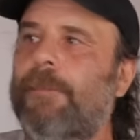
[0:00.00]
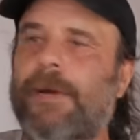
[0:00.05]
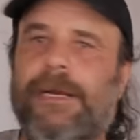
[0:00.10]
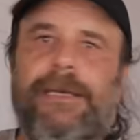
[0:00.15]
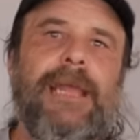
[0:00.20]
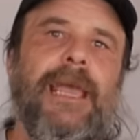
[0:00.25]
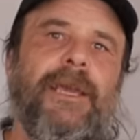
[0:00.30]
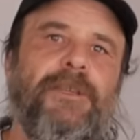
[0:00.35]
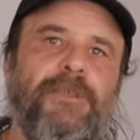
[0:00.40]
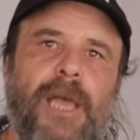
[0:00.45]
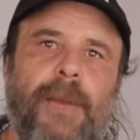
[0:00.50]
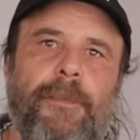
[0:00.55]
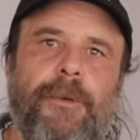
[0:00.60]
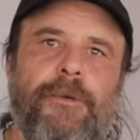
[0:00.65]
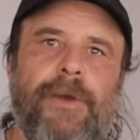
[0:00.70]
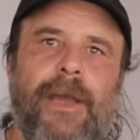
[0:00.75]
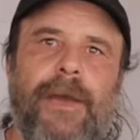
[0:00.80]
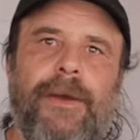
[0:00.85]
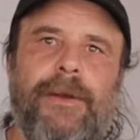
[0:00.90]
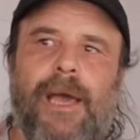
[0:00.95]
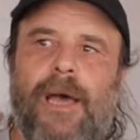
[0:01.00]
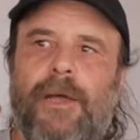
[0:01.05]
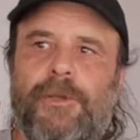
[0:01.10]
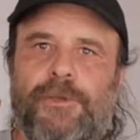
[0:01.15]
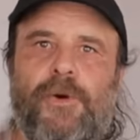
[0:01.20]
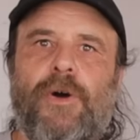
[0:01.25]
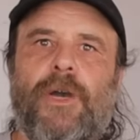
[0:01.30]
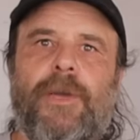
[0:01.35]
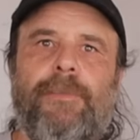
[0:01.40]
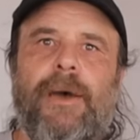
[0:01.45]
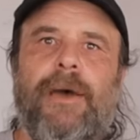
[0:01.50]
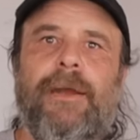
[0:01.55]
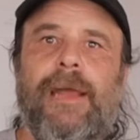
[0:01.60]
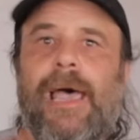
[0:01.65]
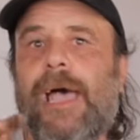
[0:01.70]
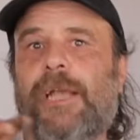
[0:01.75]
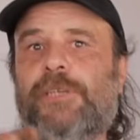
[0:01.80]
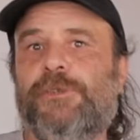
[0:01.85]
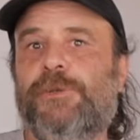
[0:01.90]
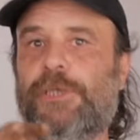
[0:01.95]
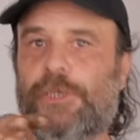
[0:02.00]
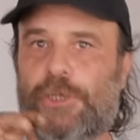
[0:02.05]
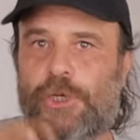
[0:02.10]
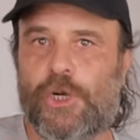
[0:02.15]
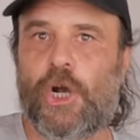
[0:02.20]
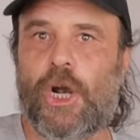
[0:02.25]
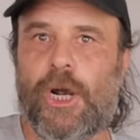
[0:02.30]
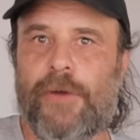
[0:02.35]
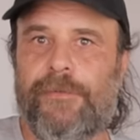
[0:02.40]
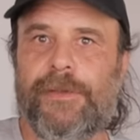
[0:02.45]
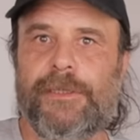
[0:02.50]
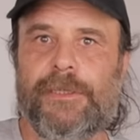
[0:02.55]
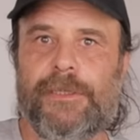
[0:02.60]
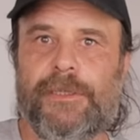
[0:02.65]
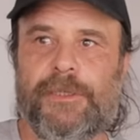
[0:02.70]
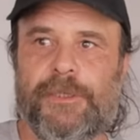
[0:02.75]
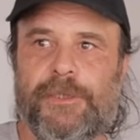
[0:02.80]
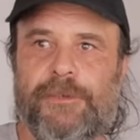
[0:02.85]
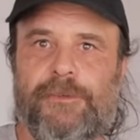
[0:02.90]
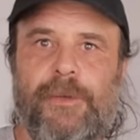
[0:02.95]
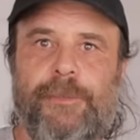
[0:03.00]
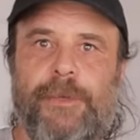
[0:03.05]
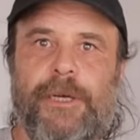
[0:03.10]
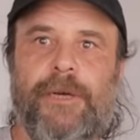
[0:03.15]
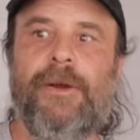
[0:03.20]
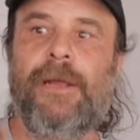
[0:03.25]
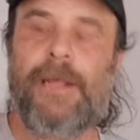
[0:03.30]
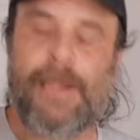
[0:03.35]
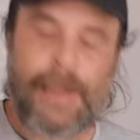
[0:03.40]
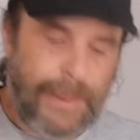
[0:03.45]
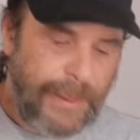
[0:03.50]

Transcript: But next time around, I'll talk about actually curving the distributor